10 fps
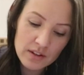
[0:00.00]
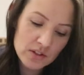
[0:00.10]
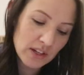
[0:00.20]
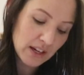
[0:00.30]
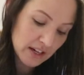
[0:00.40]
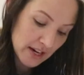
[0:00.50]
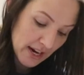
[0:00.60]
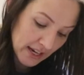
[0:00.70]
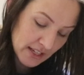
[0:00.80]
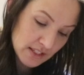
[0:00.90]
There's like a
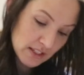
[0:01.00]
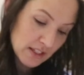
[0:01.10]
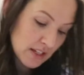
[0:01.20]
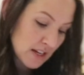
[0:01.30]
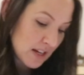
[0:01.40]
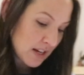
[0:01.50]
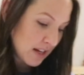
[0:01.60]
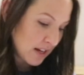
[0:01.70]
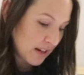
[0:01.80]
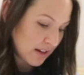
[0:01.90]
knight
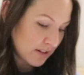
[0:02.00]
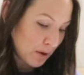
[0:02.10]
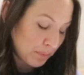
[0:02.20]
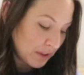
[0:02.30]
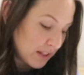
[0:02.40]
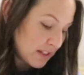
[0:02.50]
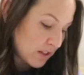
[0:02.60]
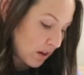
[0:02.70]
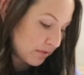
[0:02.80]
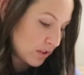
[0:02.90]
and a police
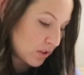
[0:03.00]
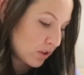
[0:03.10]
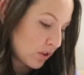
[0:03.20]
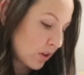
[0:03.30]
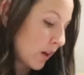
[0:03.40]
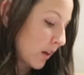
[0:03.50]
officer,